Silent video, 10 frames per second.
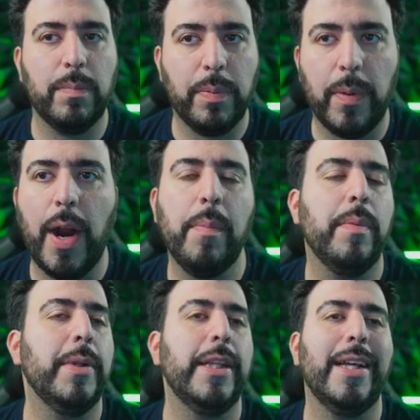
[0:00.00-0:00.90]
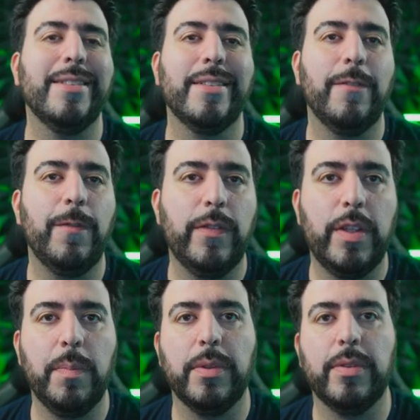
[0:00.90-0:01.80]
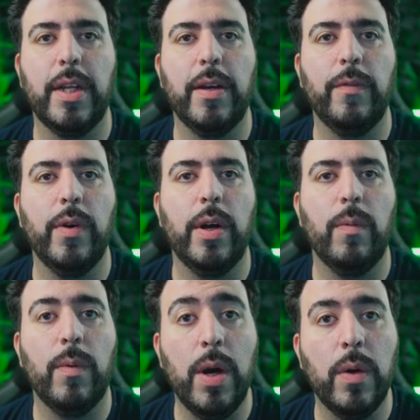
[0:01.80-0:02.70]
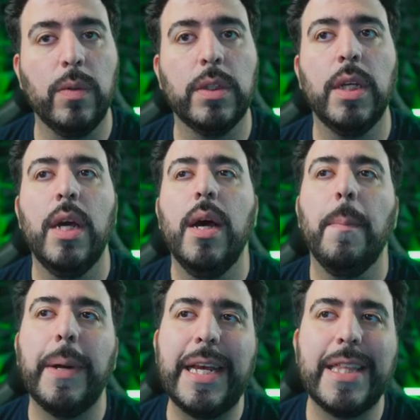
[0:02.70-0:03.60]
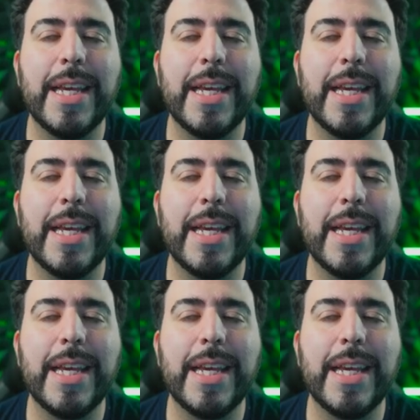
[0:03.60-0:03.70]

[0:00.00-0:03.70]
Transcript: probably less than 50% of what it wrote, but I think